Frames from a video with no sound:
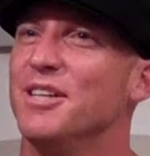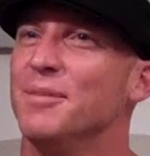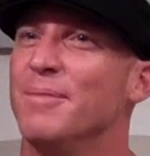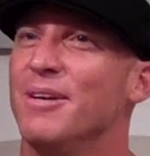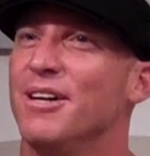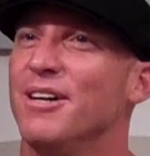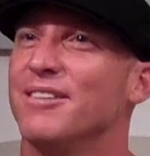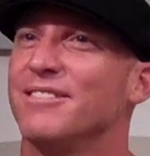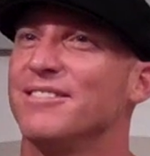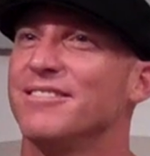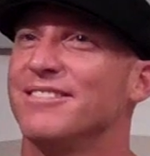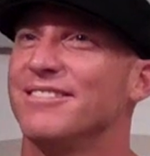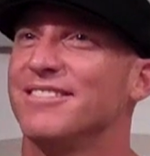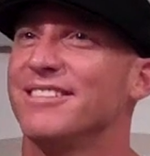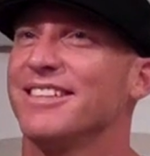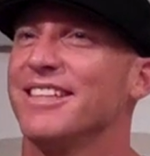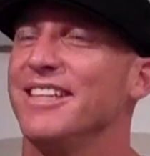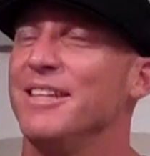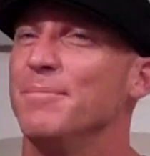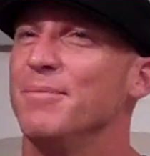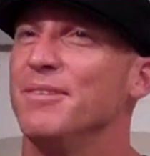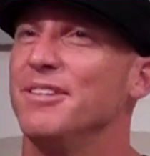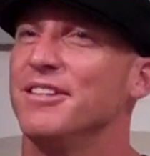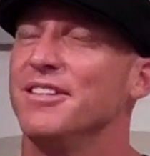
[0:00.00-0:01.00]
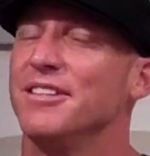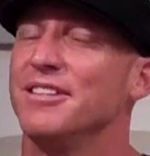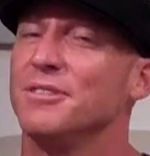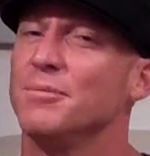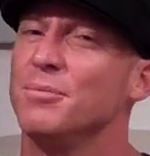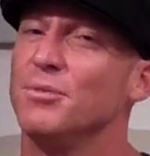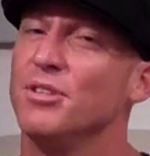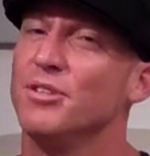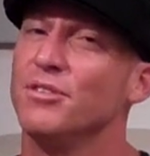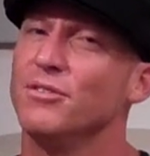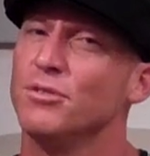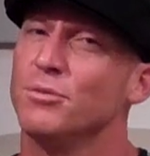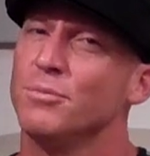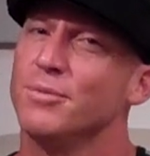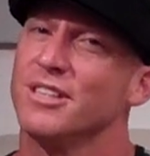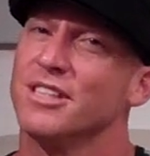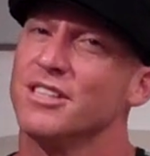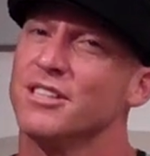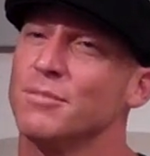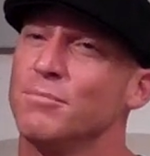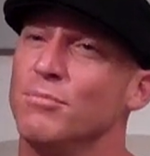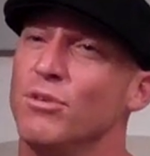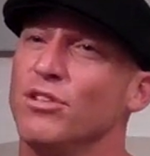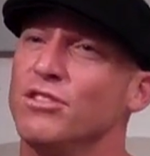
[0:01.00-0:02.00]
about keeping things beautiful
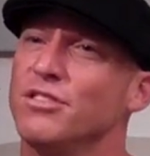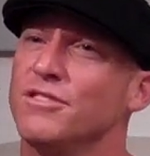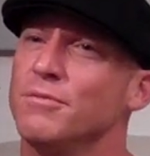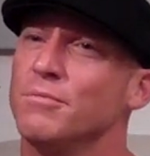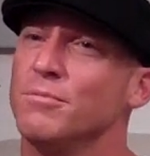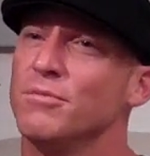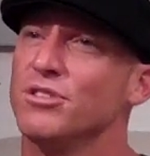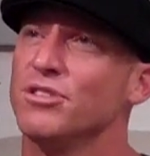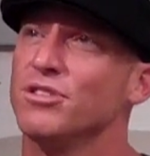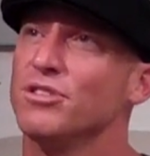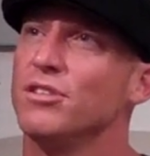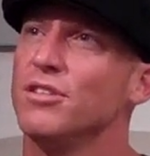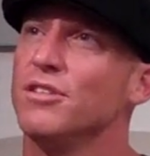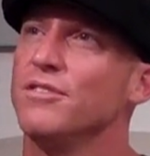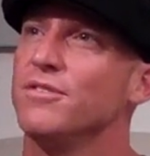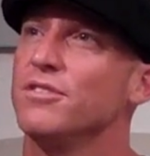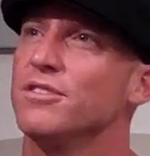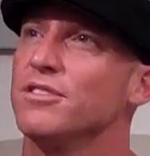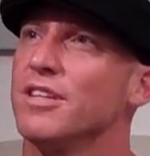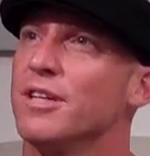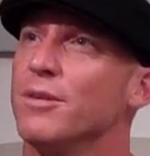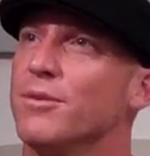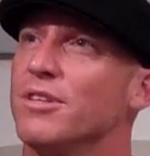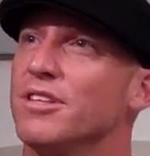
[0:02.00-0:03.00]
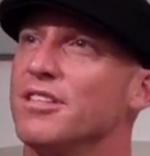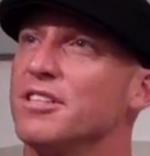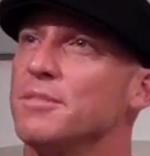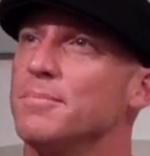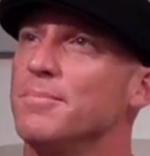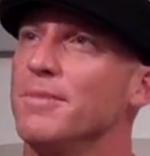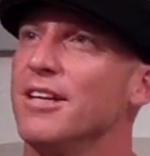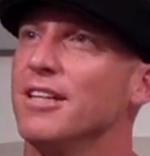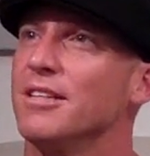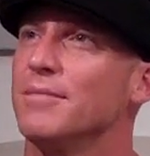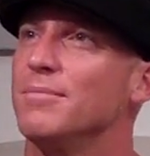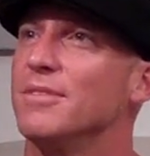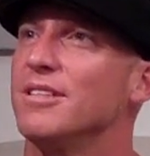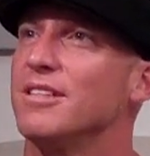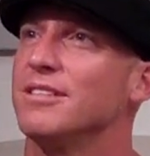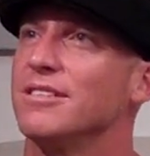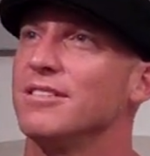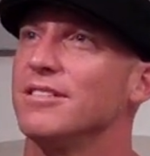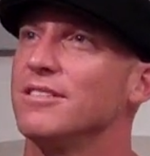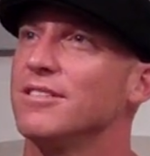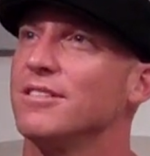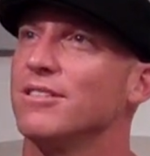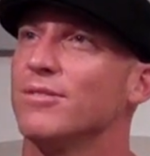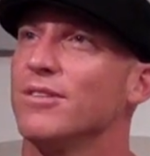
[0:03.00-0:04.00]
because most of them are surfers, I would expect, because
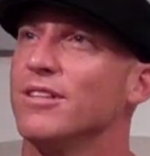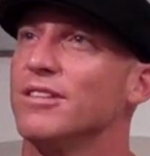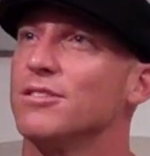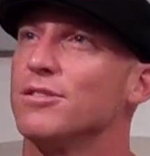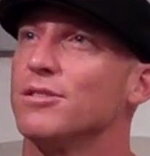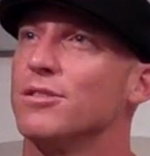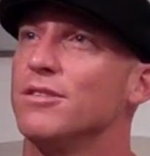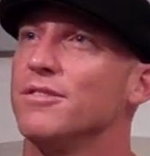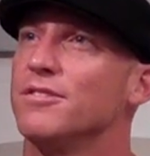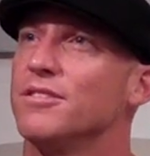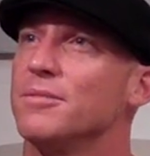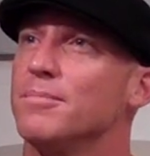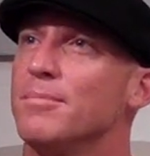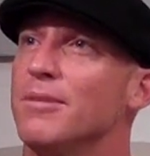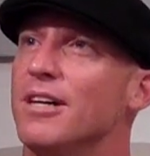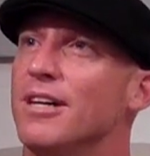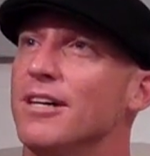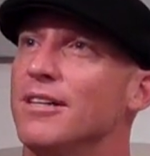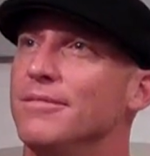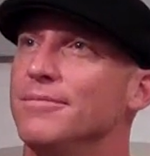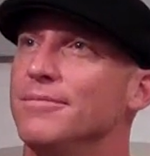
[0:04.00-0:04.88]
it's a great surf spot.